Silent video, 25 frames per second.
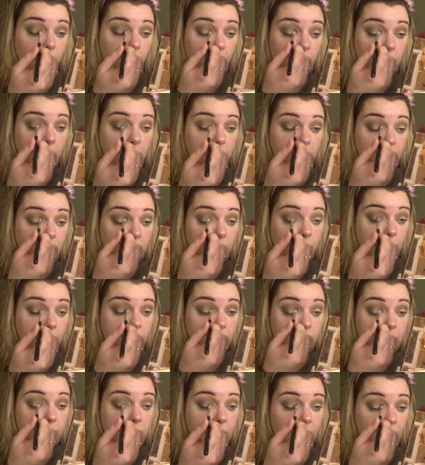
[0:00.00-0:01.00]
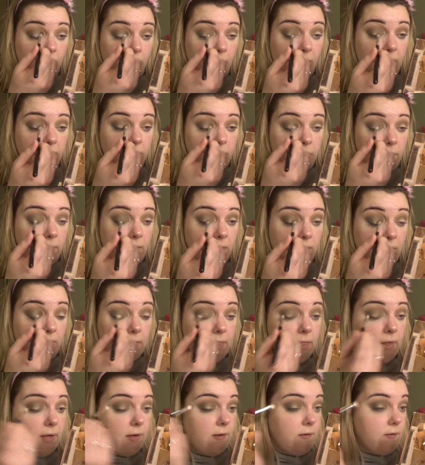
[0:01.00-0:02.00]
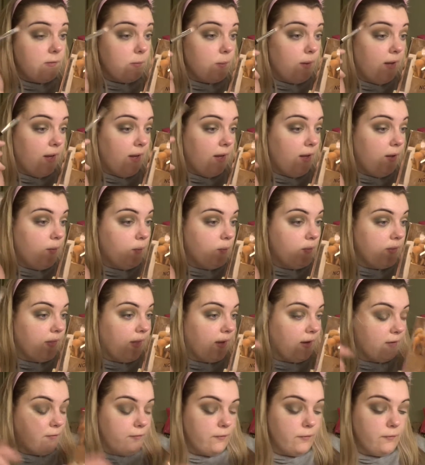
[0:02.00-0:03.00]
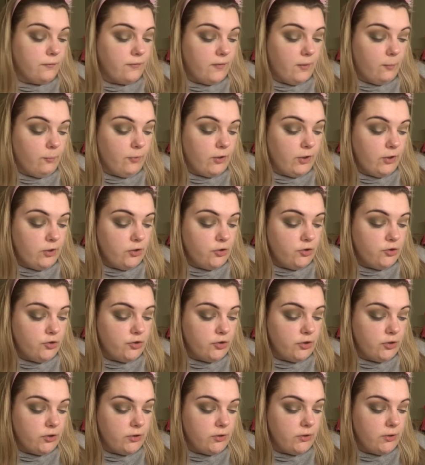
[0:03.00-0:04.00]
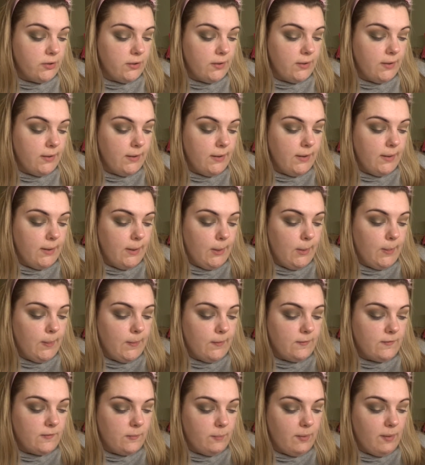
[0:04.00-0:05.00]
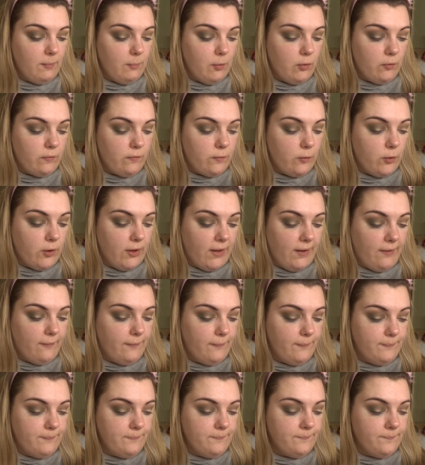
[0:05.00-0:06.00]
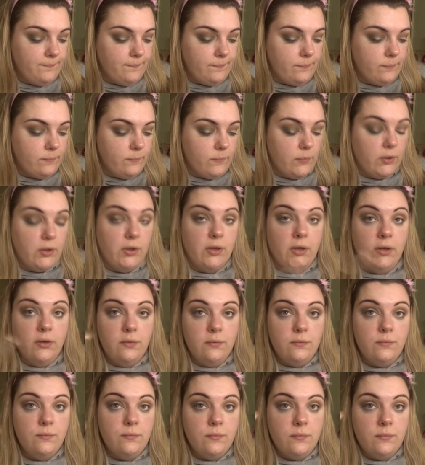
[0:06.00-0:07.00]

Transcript: Anything I will say about doing it this way with like a fluffier brush, there's a bit more fallout, but